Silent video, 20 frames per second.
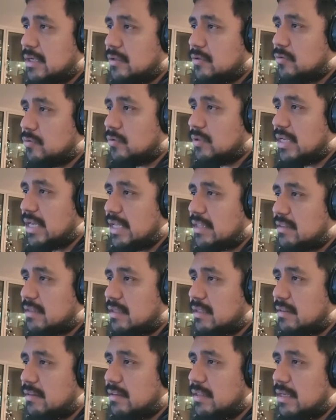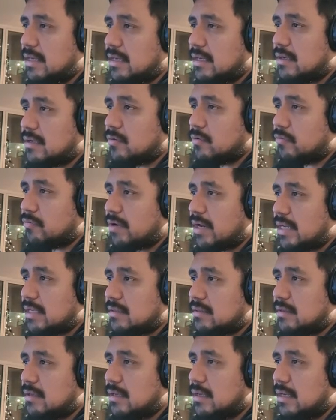to get the
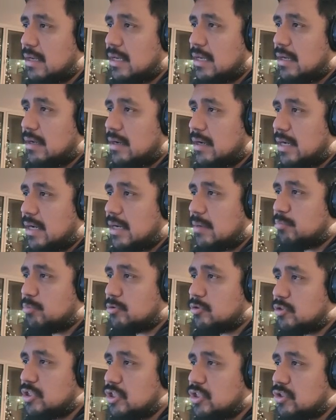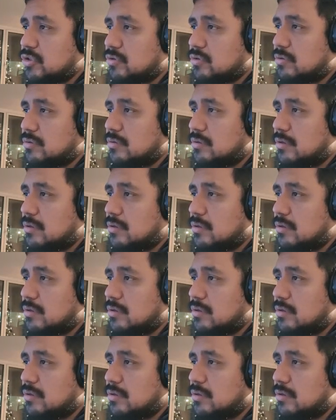correct position